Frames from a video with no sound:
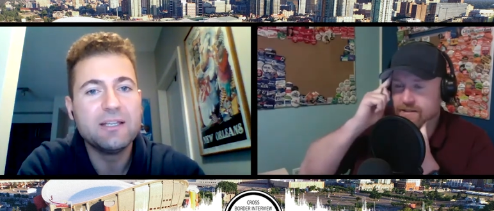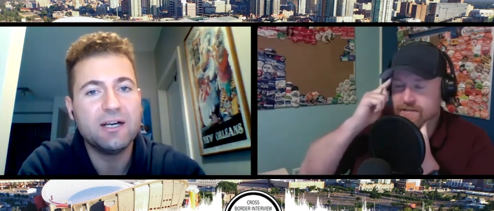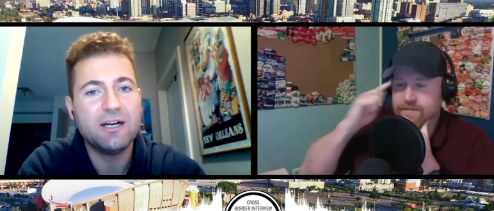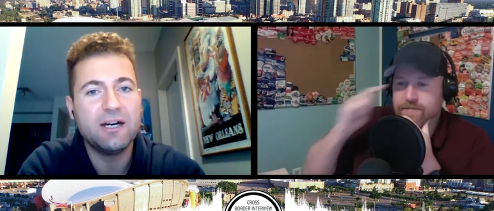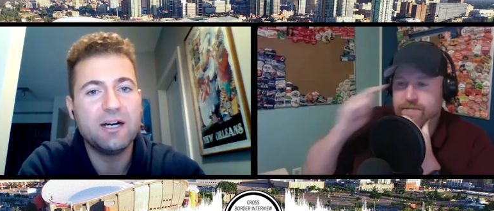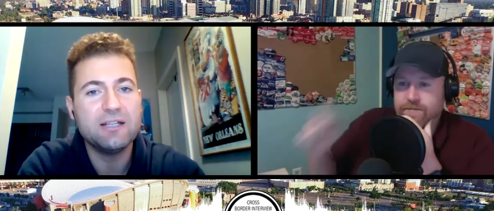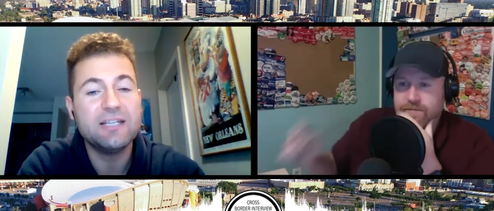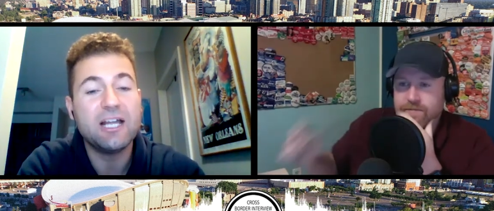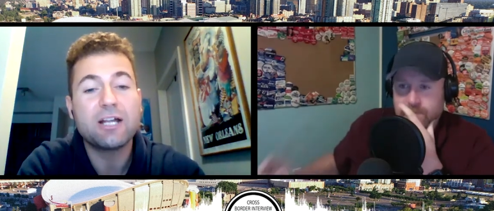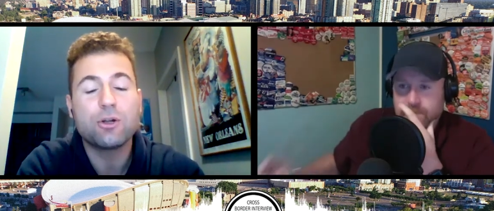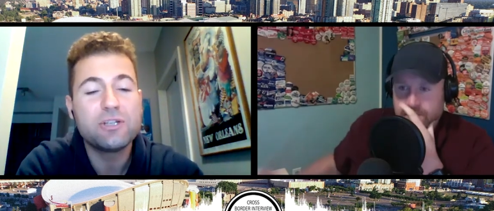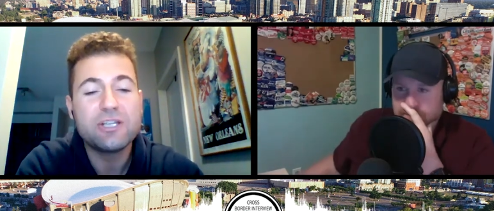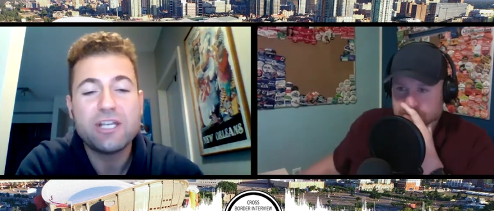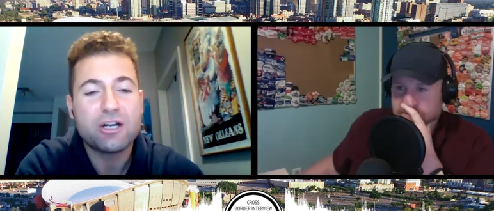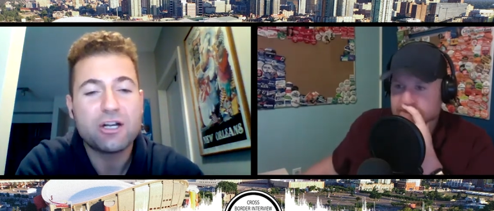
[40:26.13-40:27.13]
Speaker 1: uh, not
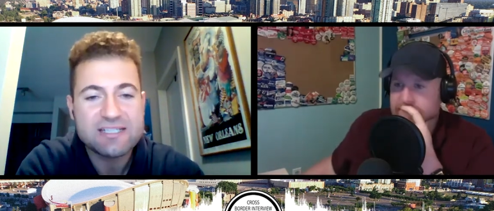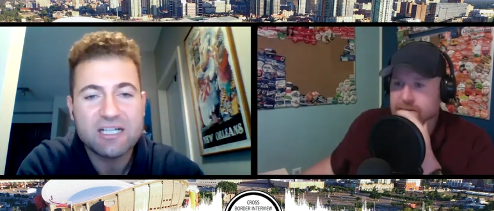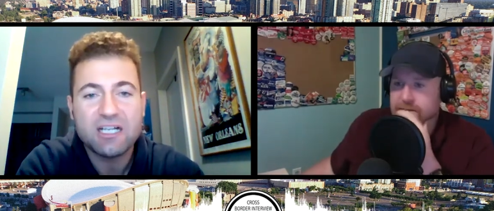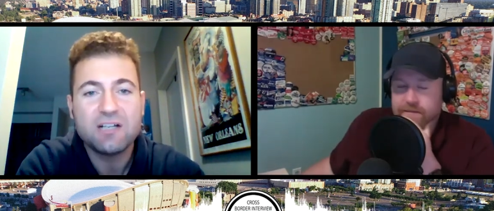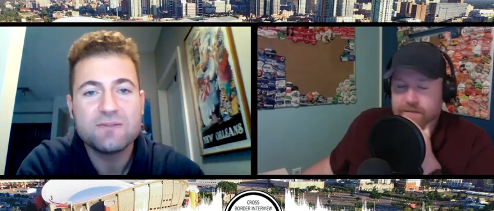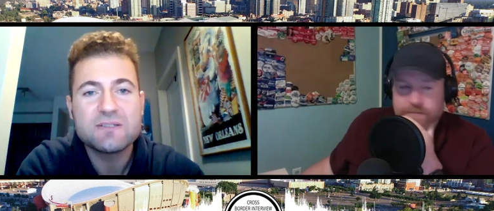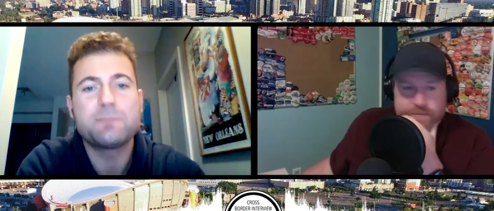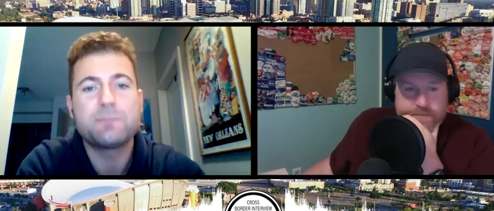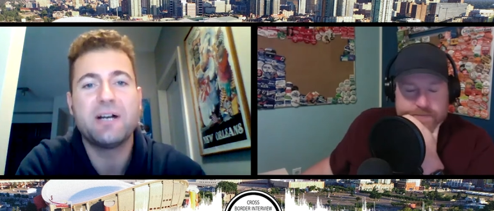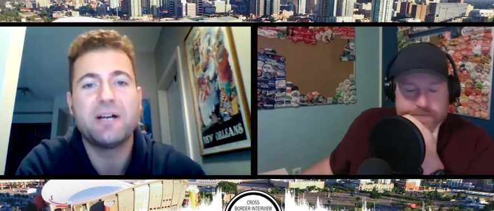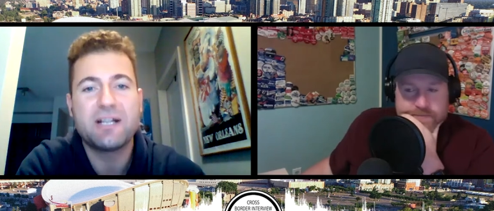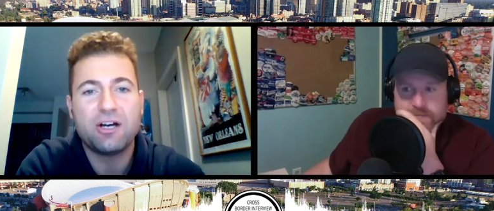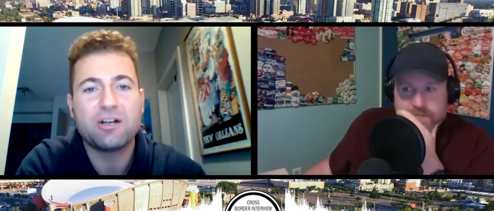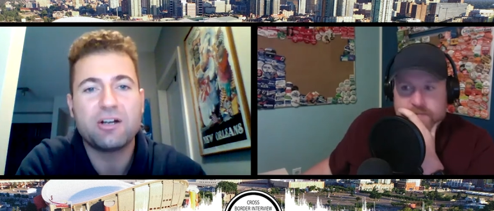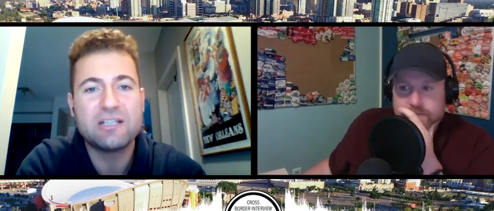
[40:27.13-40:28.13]
only ourselves, but
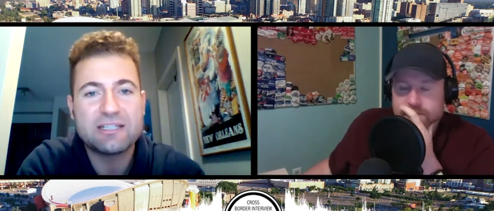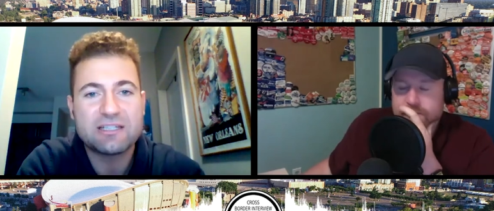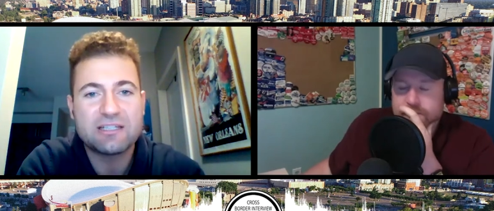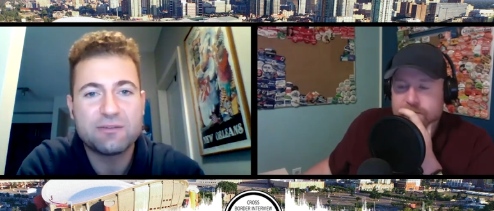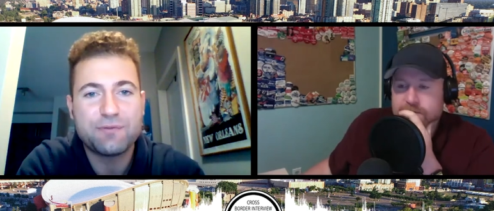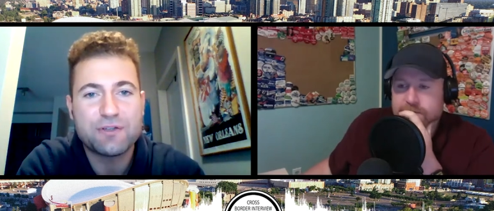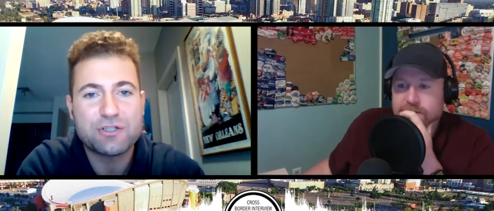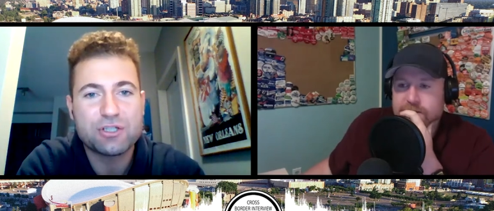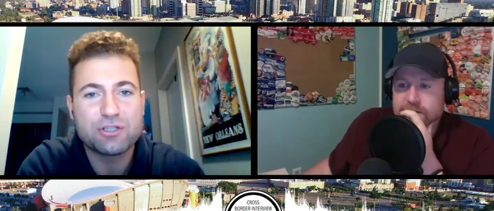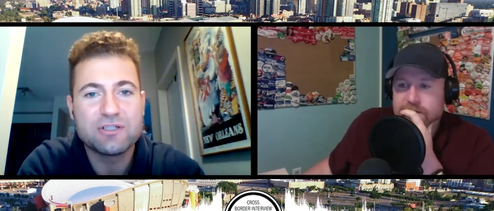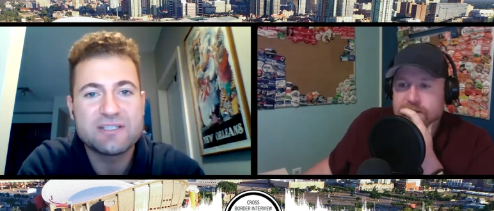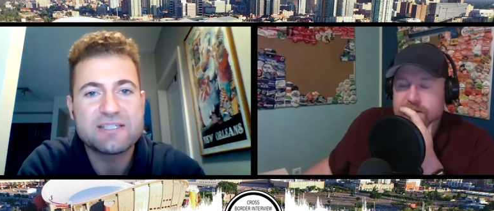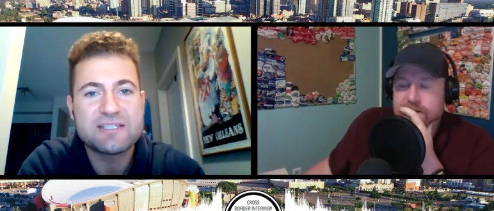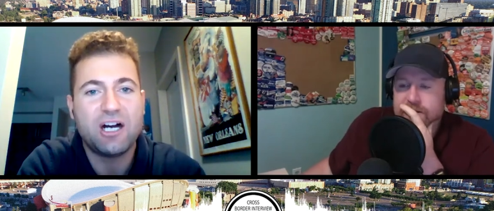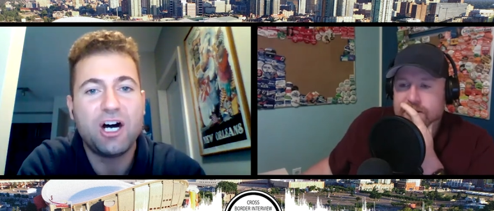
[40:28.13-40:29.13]
our elected
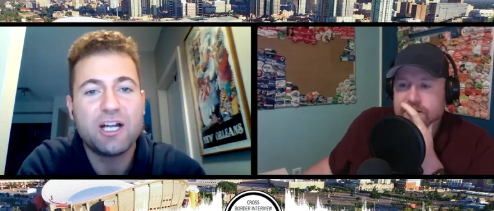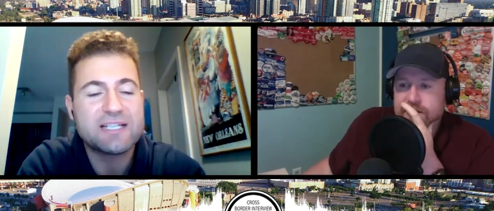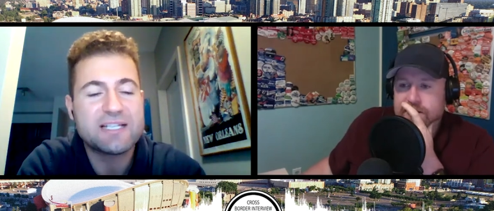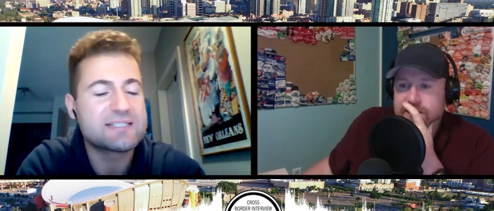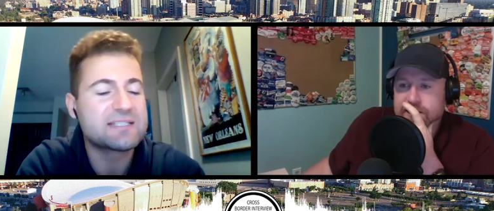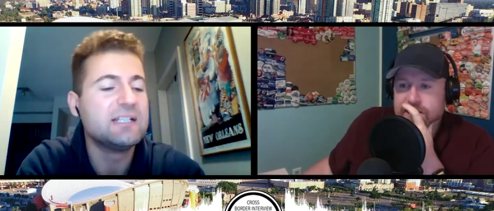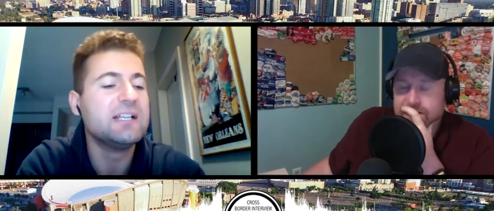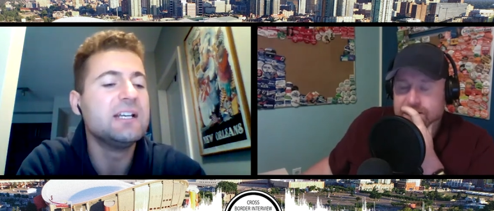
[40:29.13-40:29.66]
officials honest.